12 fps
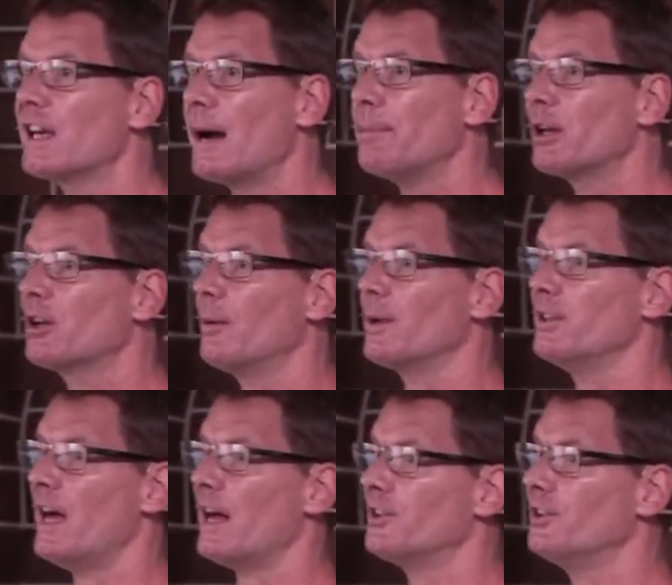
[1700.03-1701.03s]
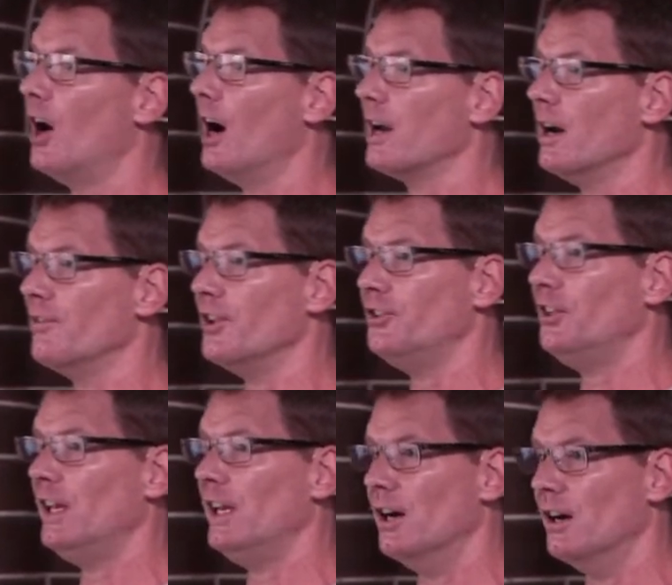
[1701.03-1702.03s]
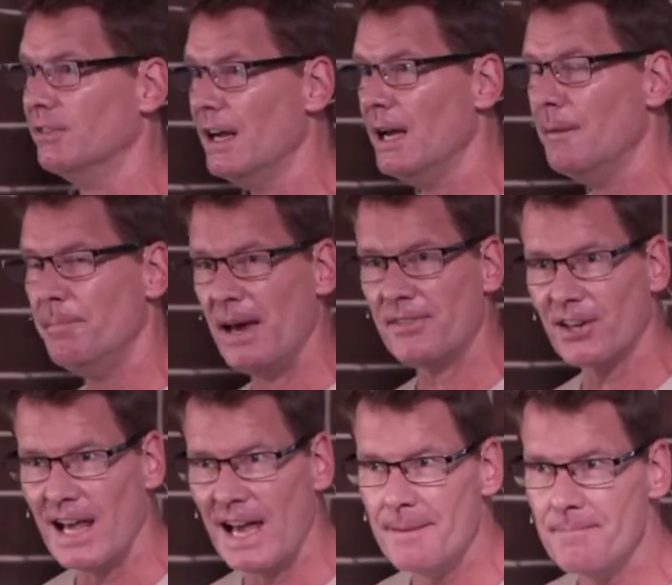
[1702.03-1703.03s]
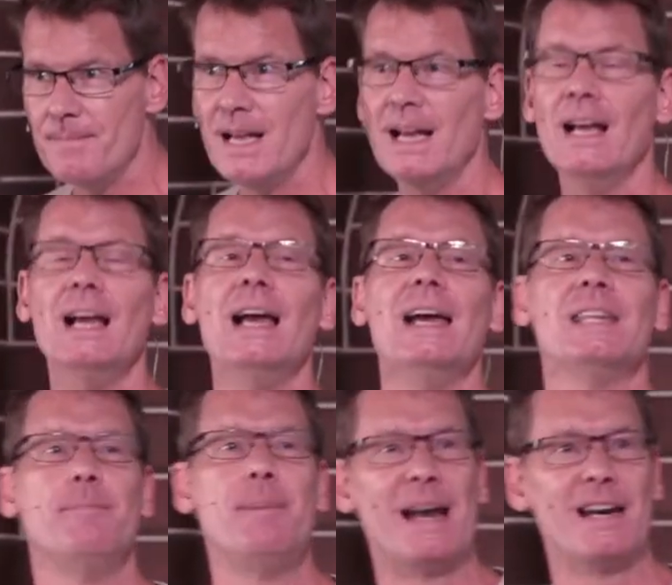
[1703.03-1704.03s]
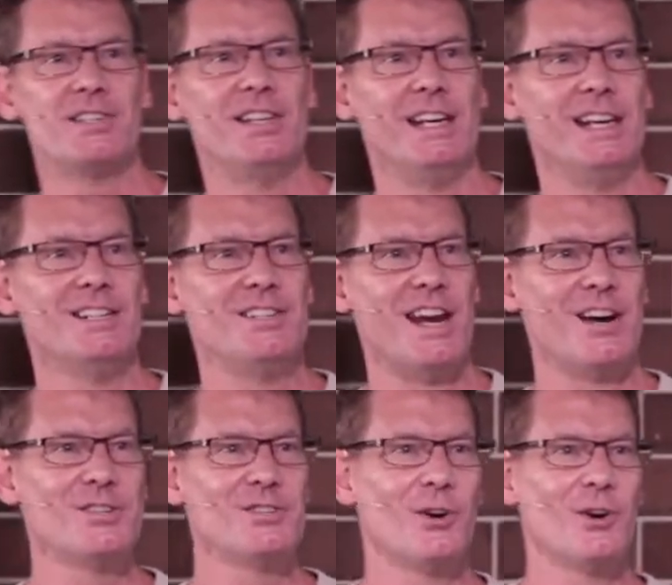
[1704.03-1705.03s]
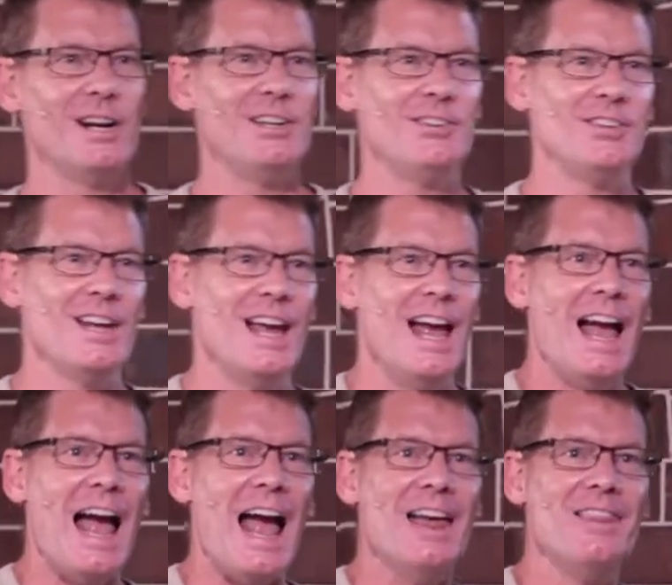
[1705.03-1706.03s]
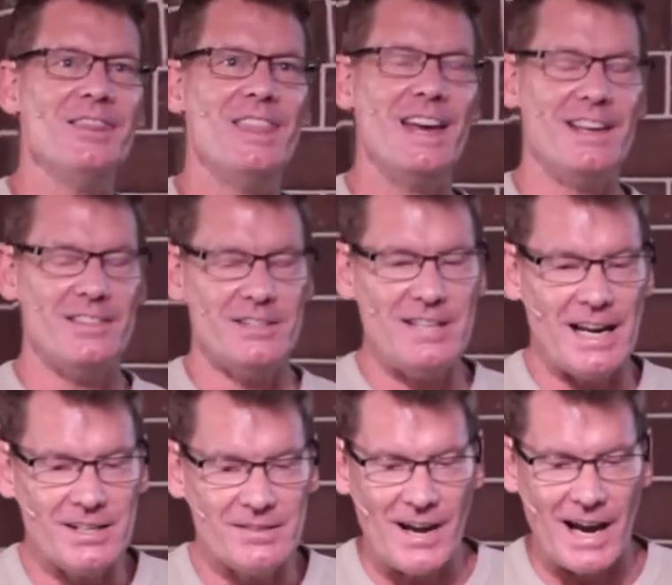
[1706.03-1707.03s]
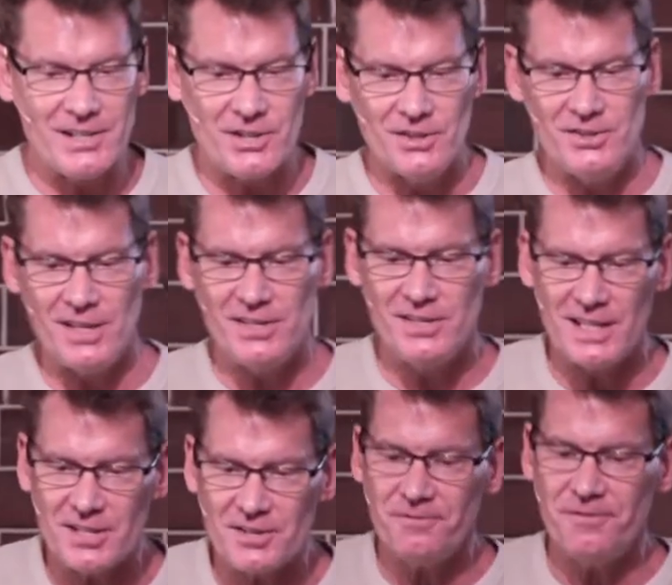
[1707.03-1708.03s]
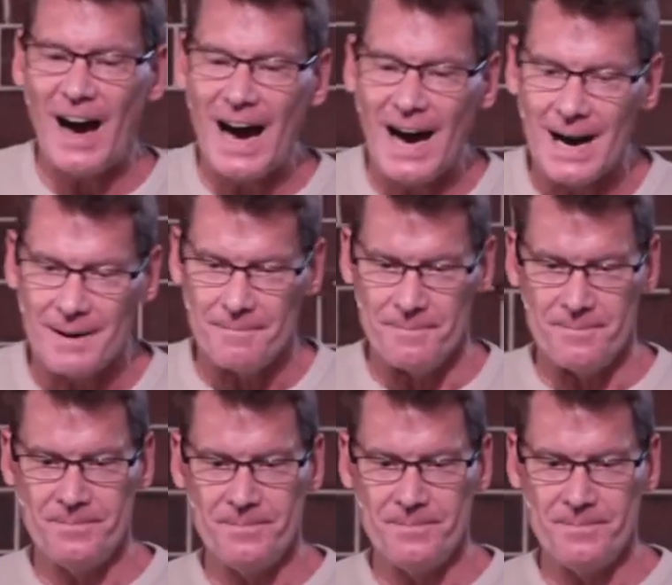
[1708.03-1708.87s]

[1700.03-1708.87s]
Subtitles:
couple of kilometres outside of the city of Bethlehem in the Palestinian territories. And the Tent of Nations is this farm